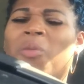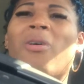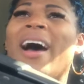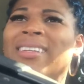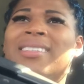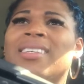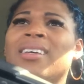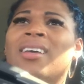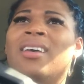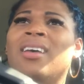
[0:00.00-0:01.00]
What?
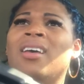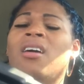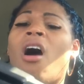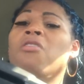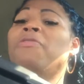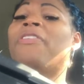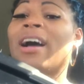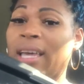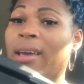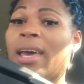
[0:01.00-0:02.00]
Are you
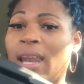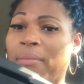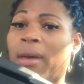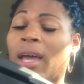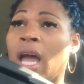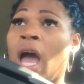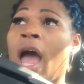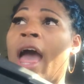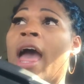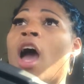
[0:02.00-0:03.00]
fucking kidding me?
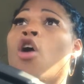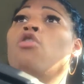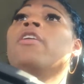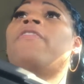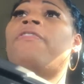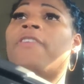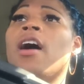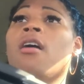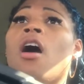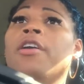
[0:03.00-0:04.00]
Who the
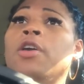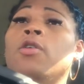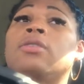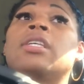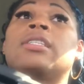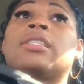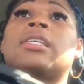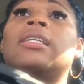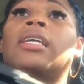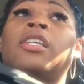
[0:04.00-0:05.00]
fuck are you to,
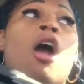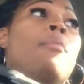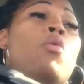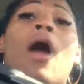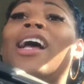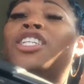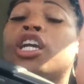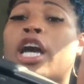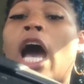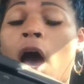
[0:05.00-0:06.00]
to determine where I
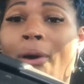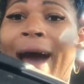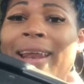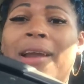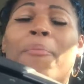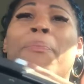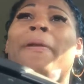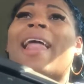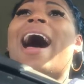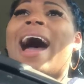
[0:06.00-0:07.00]
should go? I didn't
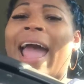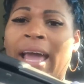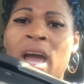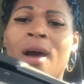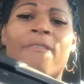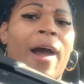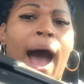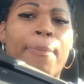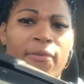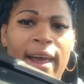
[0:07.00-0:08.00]
apply for
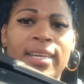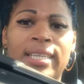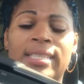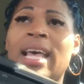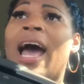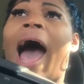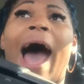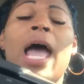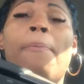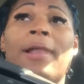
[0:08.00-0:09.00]
operations.
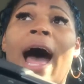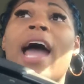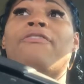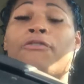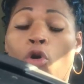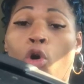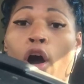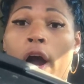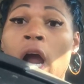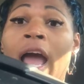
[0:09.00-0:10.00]
I applied
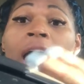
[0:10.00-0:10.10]
for